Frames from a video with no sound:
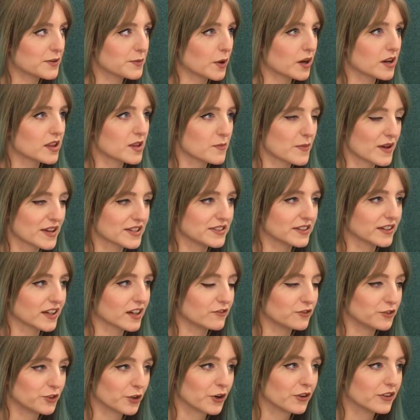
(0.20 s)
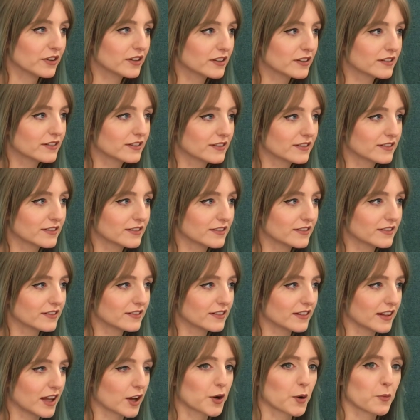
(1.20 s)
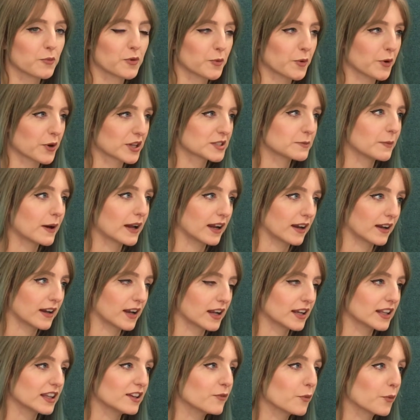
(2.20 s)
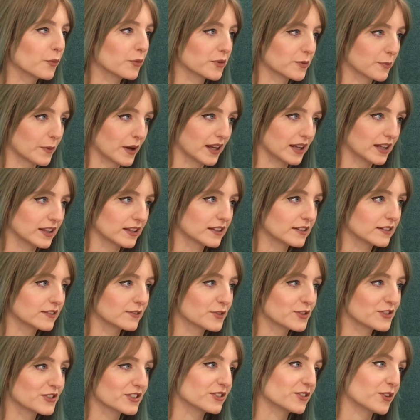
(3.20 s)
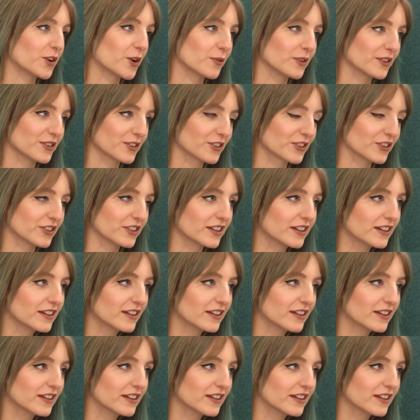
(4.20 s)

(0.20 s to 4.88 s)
one of the best things I've done. I come to work smiling, I leave smiling, which is always good.